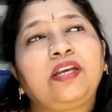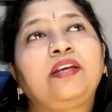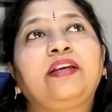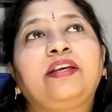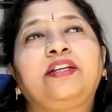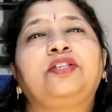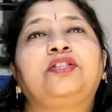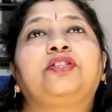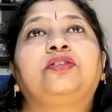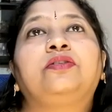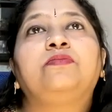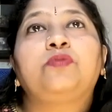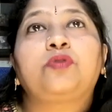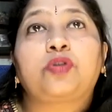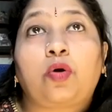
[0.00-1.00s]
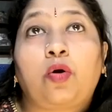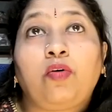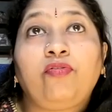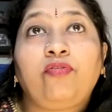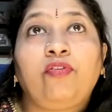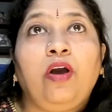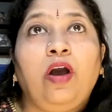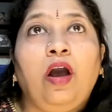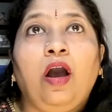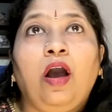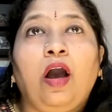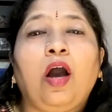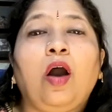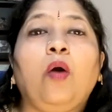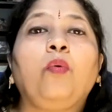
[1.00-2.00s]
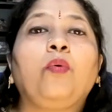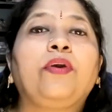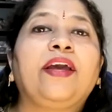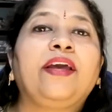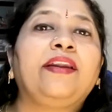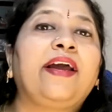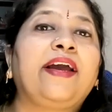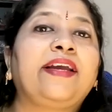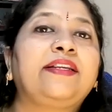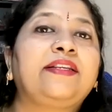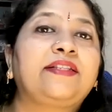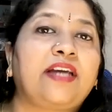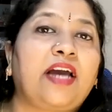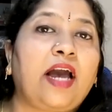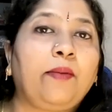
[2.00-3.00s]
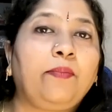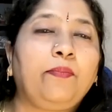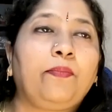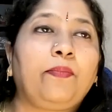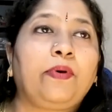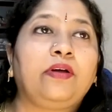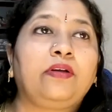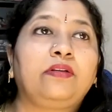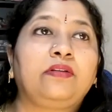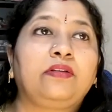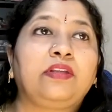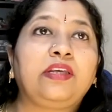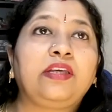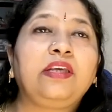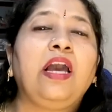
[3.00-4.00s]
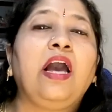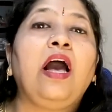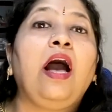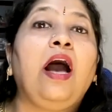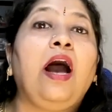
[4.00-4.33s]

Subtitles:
think in terms of how can I tap the